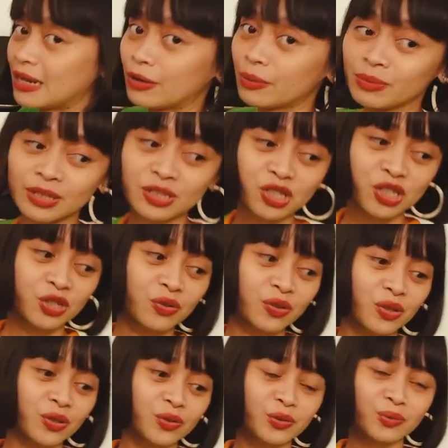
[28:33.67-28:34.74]
Now I'm gonna show
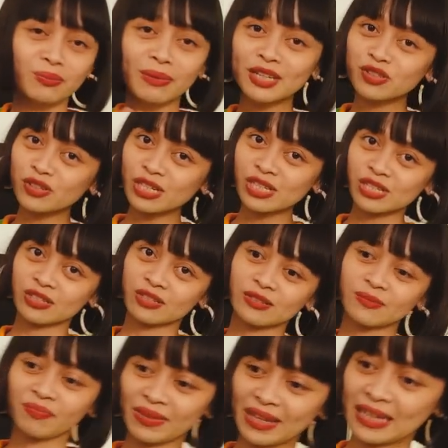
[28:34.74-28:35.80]
you my
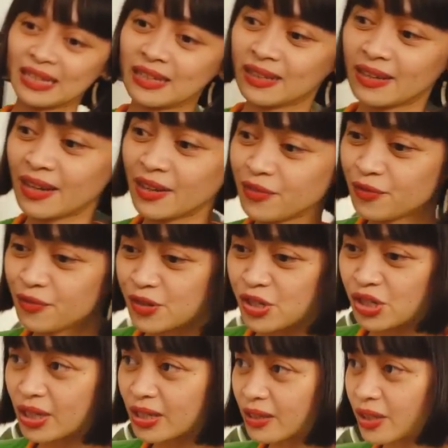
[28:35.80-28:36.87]
dresser, and I've
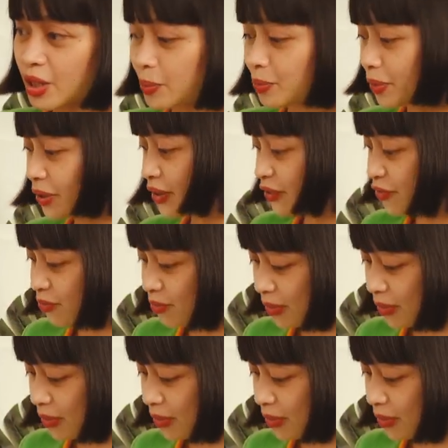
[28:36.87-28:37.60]
shot a couple of